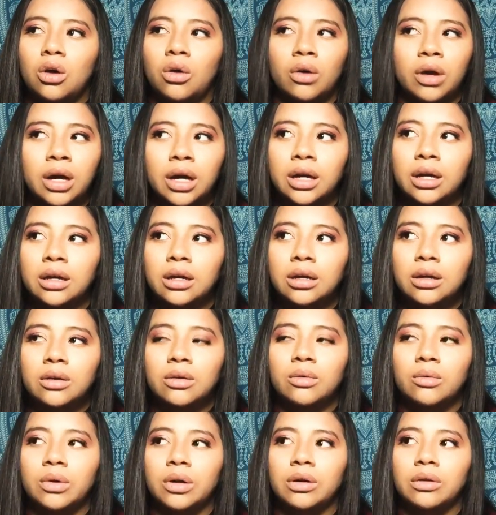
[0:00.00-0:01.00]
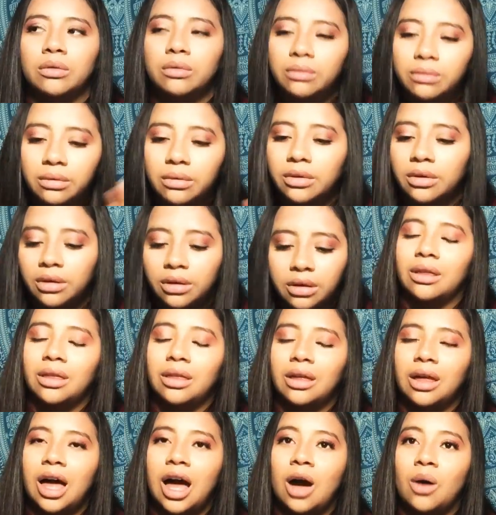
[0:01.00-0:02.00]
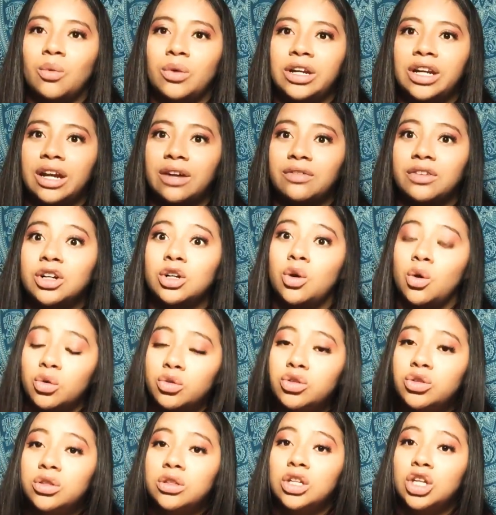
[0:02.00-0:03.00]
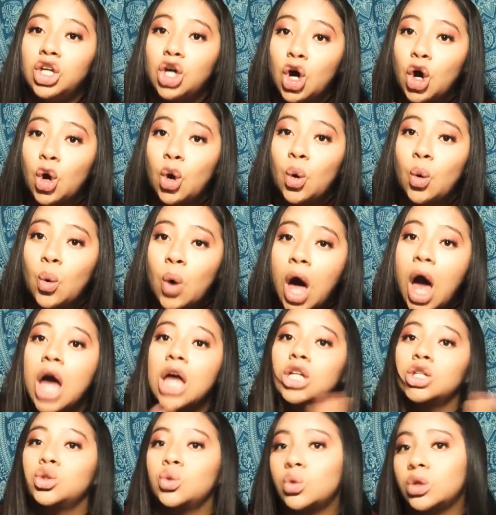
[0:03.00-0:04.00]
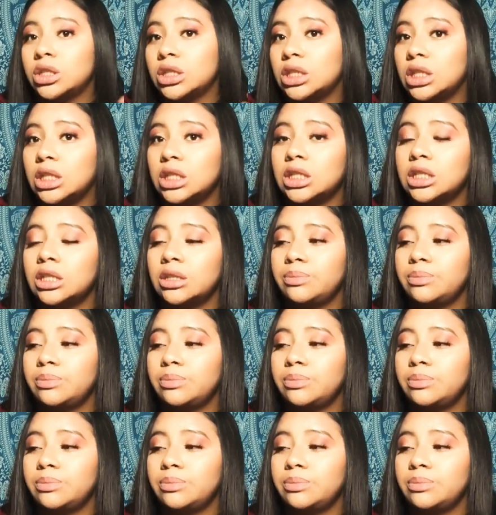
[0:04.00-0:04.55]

okay, well, I would never go towards it.